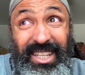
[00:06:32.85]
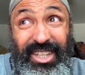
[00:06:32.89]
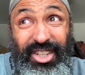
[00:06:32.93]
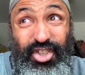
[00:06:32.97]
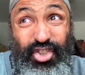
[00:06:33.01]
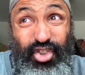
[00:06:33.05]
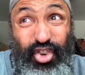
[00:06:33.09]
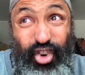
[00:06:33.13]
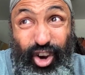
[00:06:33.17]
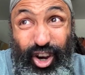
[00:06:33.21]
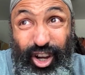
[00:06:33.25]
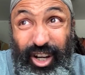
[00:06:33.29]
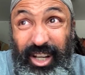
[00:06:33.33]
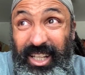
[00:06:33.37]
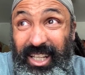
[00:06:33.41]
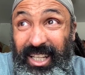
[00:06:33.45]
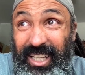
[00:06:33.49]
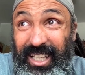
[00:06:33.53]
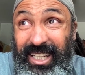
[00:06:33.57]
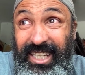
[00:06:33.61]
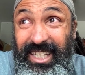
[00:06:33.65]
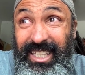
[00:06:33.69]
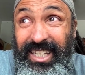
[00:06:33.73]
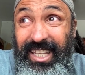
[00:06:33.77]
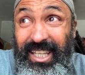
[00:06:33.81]

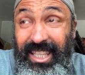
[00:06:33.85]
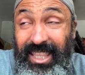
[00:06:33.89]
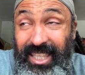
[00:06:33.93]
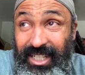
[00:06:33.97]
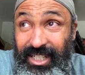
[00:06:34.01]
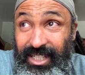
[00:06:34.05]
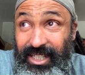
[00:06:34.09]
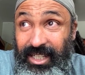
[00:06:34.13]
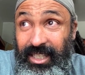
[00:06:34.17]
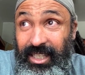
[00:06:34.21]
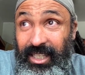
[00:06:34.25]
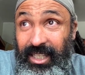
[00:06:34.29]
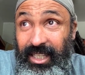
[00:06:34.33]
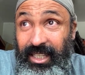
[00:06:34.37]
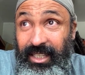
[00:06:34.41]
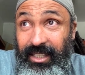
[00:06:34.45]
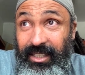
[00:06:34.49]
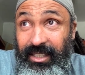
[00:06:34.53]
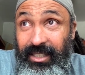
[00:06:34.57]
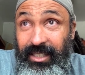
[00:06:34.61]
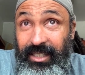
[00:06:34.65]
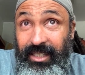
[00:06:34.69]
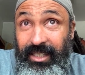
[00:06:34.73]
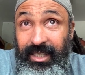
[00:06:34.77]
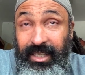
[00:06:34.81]
trotting diligently,
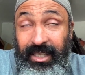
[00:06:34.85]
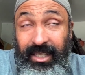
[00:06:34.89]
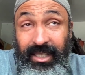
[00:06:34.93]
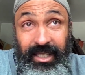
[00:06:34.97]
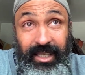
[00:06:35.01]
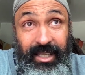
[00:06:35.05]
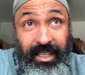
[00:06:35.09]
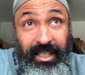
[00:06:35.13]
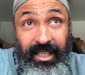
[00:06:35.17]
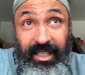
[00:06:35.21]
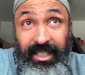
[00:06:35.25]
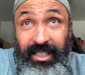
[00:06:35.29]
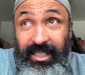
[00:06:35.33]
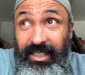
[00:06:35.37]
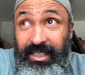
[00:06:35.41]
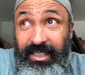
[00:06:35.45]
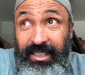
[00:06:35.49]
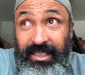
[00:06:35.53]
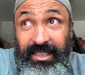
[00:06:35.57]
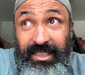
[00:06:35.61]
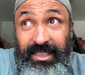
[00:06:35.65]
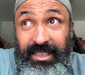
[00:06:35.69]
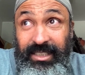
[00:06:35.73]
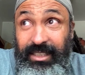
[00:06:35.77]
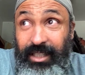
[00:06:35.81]

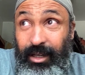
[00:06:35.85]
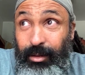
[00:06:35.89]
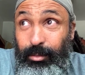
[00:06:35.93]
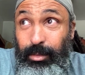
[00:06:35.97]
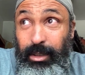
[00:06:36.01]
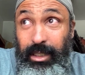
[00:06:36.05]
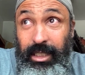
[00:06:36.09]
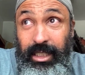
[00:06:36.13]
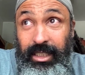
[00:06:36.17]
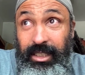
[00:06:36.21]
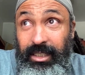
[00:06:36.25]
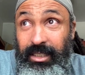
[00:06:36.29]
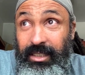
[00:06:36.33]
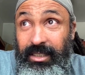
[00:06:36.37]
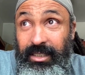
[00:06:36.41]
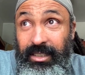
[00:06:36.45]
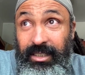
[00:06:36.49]
stumbling